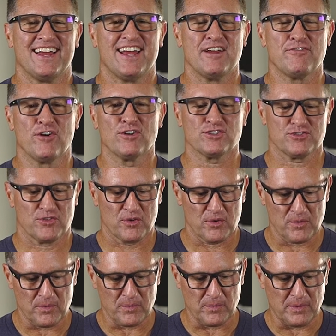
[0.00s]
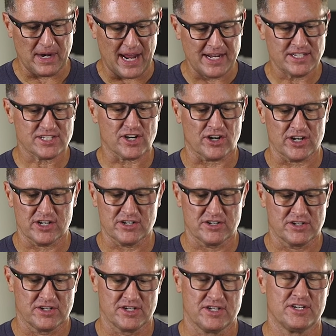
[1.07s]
Hey folks, when I started